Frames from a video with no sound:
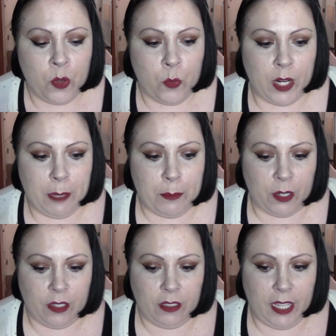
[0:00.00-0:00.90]
when I
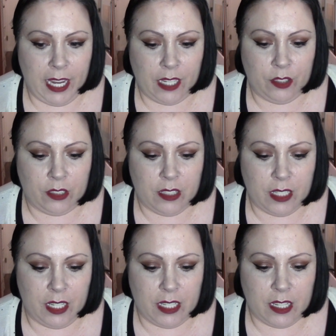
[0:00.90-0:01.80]
burn candles
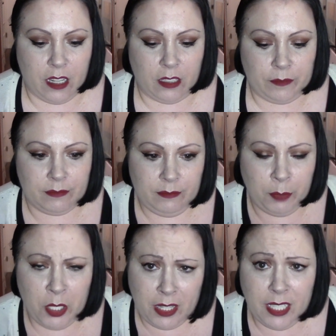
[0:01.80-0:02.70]
is I'll
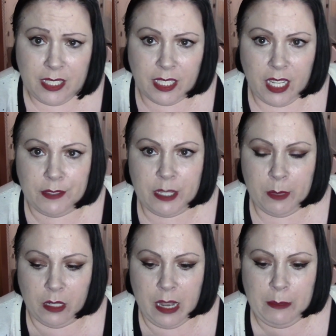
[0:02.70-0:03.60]
burn things that kind of
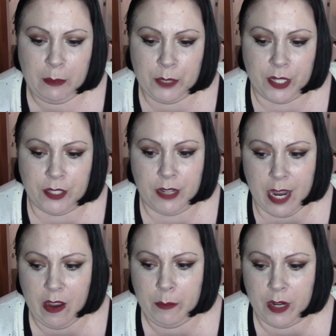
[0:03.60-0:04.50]
smell complementary. So
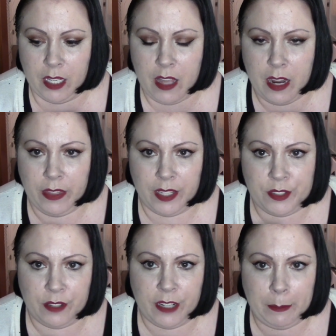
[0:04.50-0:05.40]
now I'm burning a lot of things
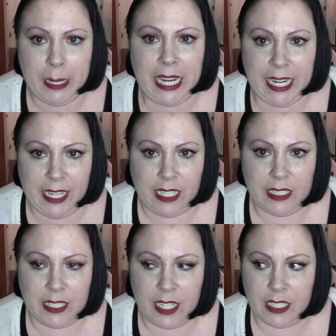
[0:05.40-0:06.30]
that are very piney
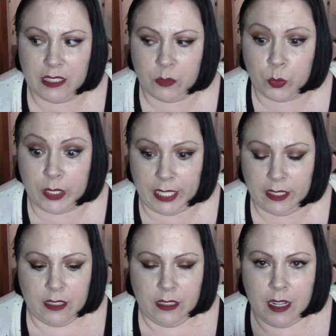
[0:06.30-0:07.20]
and woody,
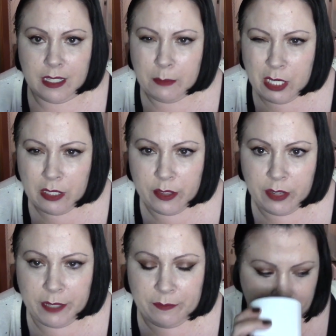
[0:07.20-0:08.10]
not as much
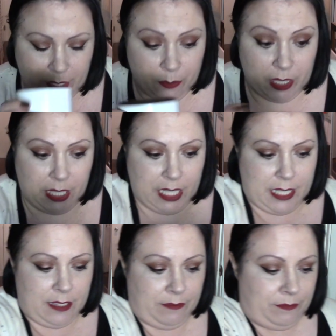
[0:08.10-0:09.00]
leathery, but really nice.